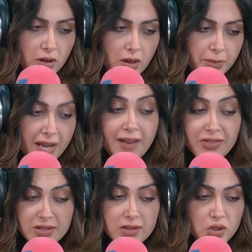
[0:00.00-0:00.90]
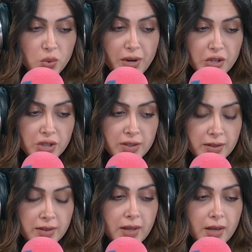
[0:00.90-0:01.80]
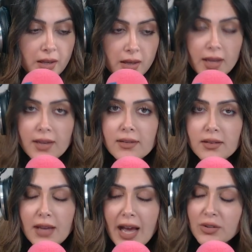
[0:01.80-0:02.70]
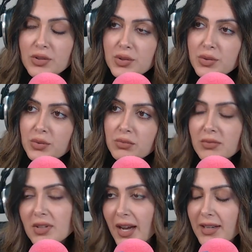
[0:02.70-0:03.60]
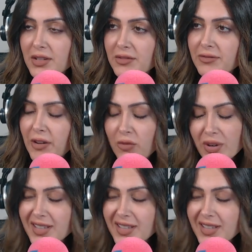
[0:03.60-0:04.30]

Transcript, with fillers: uh, behind this situation and and how to kind of avoid